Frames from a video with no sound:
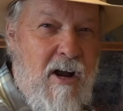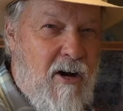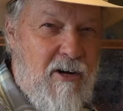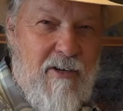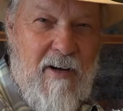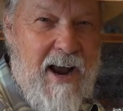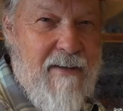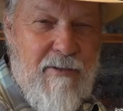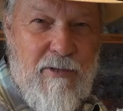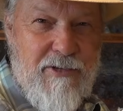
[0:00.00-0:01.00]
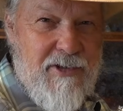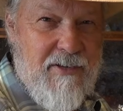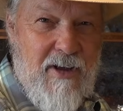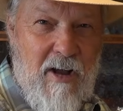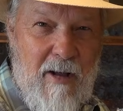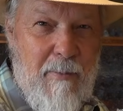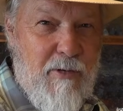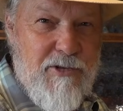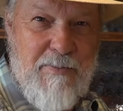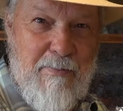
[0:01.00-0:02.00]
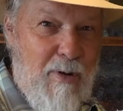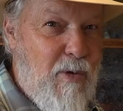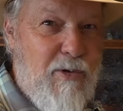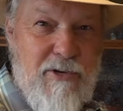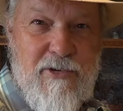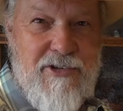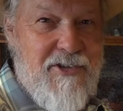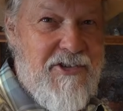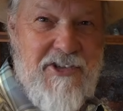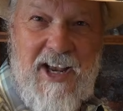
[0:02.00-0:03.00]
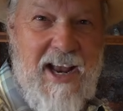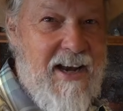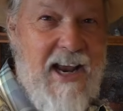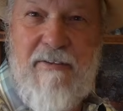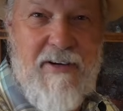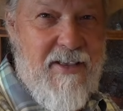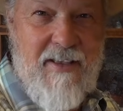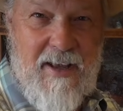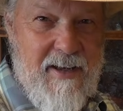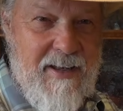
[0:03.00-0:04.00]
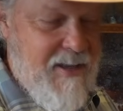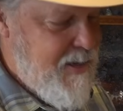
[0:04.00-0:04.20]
or gravels and cobbles and boulders and sand, everything